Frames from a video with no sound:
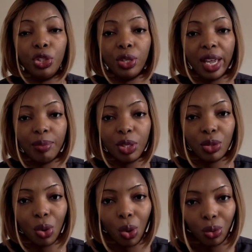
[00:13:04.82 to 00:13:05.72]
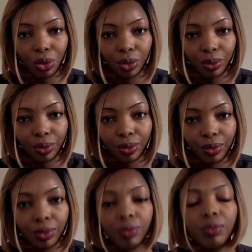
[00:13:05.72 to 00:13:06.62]
like me to hold?
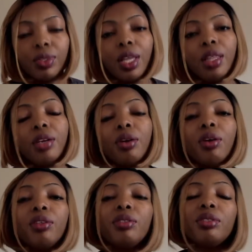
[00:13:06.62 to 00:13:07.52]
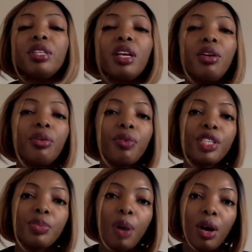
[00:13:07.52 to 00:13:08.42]
And they're gonna
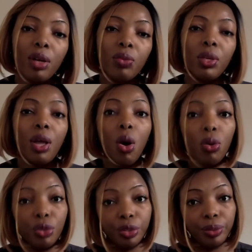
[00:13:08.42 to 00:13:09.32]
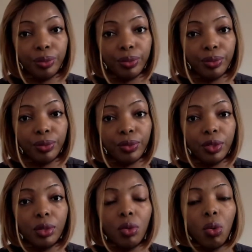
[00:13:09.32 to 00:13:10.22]
respond with hold.
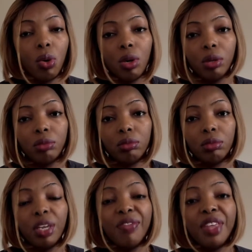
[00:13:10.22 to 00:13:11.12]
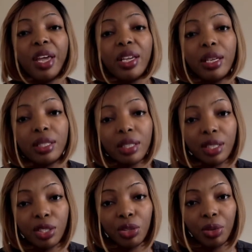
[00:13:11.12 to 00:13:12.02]
Or if they
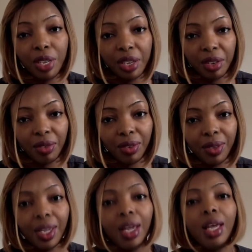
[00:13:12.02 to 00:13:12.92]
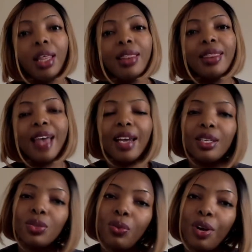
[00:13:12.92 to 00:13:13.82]
insist you give, that
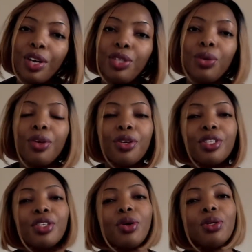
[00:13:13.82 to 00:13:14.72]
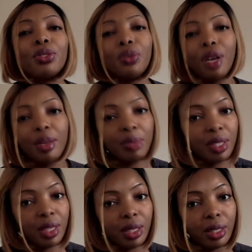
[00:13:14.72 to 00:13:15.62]
is where your nursing also comes
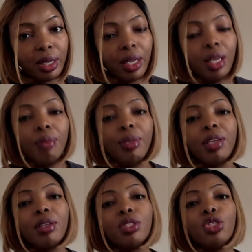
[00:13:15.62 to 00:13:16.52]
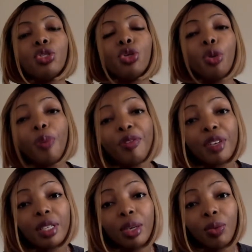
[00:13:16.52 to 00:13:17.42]
in, because you know
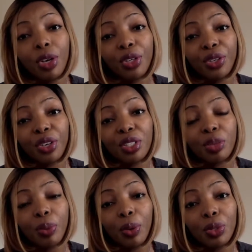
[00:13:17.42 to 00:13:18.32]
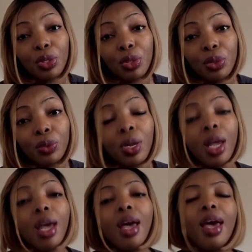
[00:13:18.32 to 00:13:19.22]
perfectly well you're not supposed to,
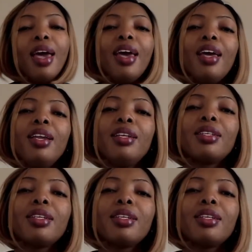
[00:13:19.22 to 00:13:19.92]
and